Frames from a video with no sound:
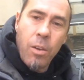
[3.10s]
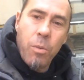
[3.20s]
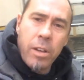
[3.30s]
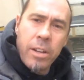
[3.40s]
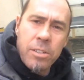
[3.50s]

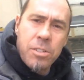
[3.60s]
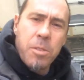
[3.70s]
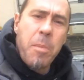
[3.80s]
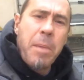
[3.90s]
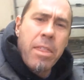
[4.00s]
Well, here are
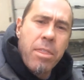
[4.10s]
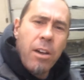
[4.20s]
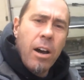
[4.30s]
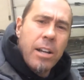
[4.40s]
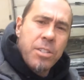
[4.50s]
some of my
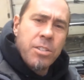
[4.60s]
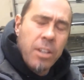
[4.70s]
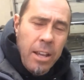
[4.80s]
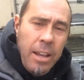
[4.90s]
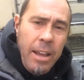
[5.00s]
thoughts,
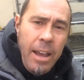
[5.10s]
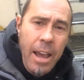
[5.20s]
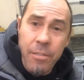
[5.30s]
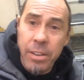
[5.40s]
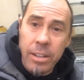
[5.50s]

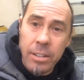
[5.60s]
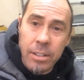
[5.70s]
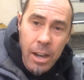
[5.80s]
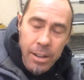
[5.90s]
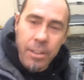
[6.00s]
having
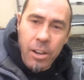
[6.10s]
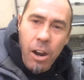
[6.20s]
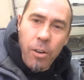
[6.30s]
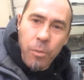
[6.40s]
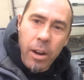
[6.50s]
gotten the
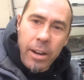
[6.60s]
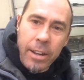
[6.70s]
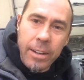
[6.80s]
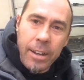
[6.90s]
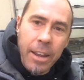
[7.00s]
car
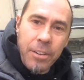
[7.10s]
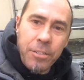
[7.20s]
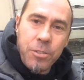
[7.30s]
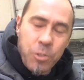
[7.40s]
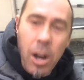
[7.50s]
running
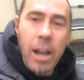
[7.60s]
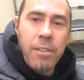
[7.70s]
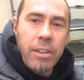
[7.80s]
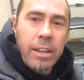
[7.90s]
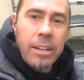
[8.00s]
and
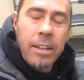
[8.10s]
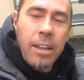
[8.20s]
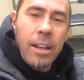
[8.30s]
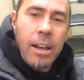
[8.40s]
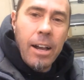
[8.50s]
driving.
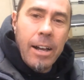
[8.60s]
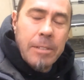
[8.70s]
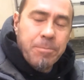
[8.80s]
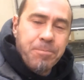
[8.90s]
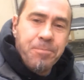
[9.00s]

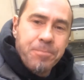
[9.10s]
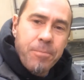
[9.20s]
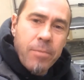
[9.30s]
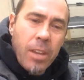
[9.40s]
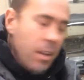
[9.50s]
I
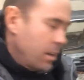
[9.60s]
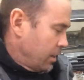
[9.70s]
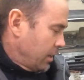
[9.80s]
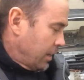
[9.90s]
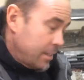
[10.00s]

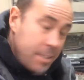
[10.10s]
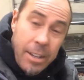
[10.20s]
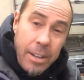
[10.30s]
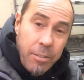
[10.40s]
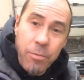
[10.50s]

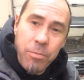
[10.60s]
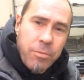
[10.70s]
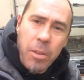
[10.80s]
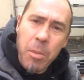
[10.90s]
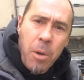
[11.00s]
tell you,
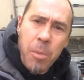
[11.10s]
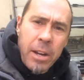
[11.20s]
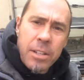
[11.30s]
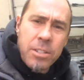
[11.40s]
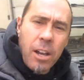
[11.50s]
from the
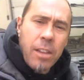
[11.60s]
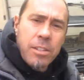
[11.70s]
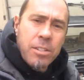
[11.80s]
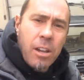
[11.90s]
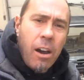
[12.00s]
moment I saw
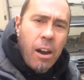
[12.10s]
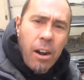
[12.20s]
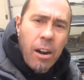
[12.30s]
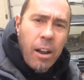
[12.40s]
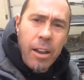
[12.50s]
this
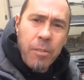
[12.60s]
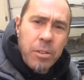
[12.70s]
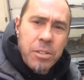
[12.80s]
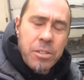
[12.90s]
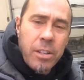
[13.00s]
car, I
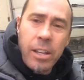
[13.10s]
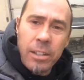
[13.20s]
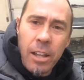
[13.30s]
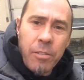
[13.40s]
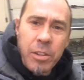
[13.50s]
was
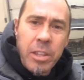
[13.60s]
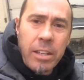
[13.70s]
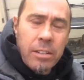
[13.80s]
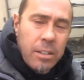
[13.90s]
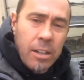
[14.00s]
in love with
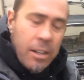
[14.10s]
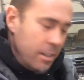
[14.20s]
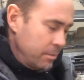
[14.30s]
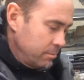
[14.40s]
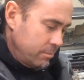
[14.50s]
it.
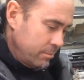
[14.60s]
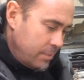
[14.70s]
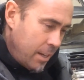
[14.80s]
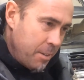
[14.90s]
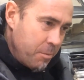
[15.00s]

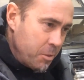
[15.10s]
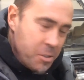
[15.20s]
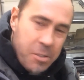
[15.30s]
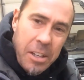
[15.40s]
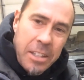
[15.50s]
I
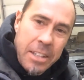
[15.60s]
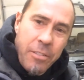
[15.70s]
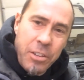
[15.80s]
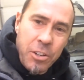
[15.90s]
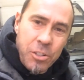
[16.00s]
was
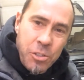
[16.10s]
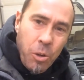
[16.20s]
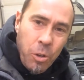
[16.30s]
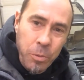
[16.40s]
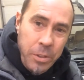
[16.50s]
11 years
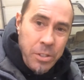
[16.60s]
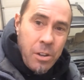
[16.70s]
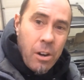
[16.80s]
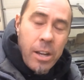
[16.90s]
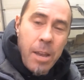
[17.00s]
old when this
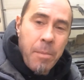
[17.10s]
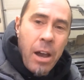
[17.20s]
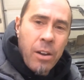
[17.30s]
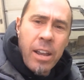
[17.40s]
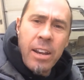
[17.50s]
car came
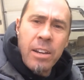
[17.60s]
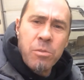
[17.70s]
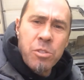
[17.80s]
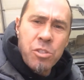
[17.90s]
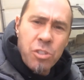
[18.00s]
out, and it
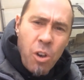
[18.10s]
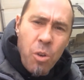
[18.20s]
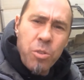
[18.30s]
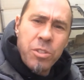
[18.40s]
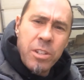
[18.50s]
was
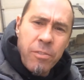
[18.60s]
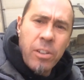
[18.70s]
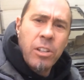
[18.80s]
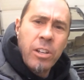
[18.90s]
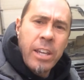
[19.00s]
so
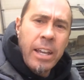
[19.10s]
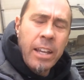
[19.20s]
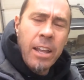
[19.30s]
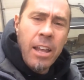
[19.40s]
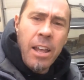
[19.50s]
different
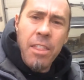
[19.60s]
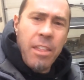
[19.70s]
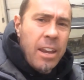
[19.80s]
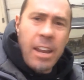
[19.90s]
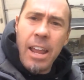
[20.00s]
looking
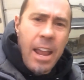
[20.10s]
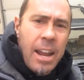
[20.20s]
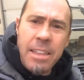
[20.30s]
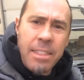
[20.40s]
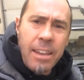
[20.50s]
than
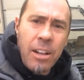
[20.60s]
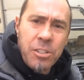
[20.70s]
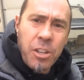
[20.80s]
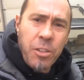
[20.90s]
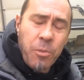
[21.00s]
anything
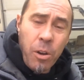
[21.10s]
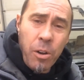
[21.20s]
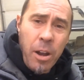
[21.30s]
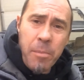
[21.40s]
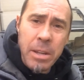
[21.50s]
else on the
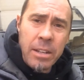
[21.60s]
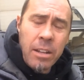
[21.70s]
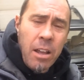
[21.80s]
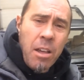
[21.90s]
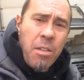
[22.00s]
road. I mean,
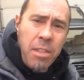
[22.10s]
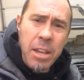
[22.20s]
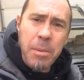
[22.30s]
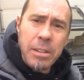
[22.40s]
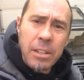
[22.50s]

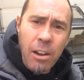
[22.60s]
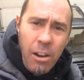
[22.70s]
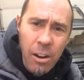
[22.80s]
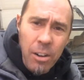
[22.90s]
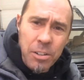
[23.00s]
think about the
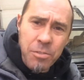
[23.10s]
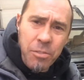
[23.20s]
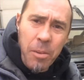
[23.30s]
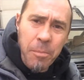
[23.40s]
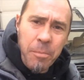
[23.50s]
cars
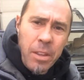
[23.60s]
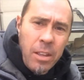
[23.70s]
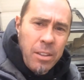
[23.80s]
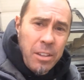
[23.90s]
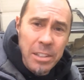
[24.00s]
from
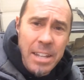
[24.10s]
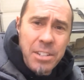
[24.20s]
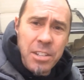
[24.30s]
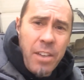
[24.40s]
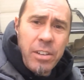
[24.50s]
the late
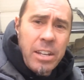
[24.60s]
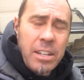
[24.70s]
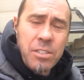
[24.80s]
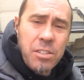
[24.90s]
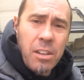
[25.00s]

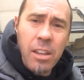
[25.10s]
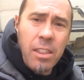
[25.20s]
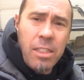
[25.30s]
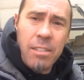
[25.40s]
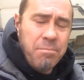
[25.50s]
70s.
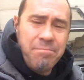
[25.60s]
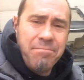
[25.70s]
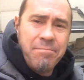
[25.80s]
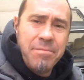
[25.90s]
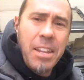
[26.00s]

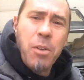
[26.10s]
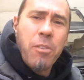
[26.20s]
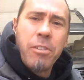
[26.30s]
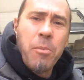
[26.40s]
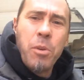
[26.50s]
They were
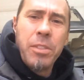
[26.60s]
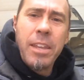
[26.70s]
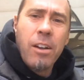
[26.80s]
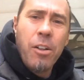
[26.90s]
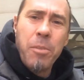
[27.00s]
from what
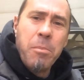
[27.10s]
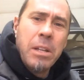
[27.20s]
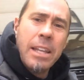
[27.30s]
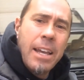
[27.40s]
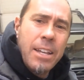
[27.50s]
they call the
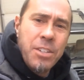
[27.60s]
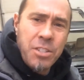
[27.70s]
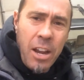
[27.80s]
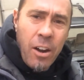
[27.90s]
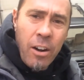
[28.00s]

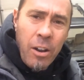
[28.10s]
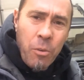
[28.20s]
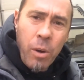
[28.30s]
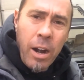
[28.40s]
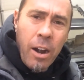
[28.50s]
malaise era,
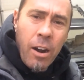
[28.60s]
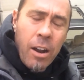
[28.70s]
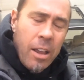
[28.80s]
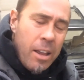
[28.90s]
where